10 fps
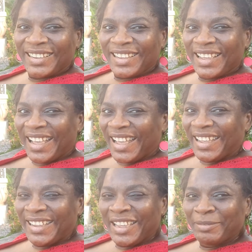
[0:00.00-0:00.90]

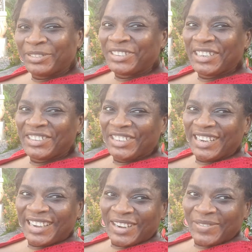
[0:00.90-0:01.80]
Hi, I'm
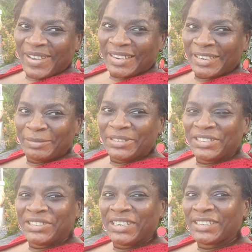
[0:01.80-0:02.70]
CNJ and welcome
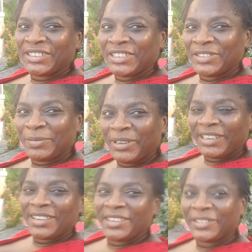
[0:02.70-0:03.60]
to CNJ
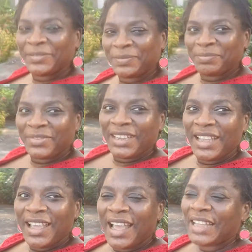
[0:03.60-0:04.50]
Jamaica.
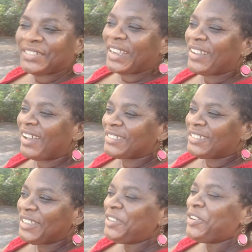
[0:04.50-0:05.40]
As I
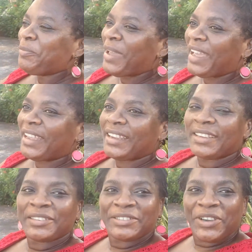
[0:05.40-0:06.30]
continue
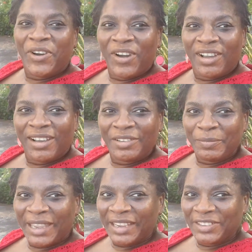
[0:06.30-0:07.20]
my talk
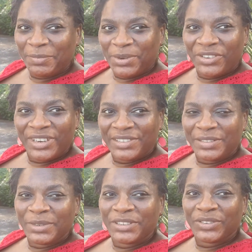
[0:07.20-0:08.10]
on my
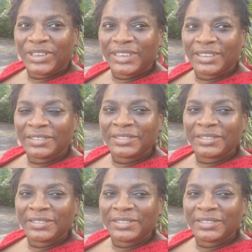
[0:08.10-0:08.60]
experience in Botswana,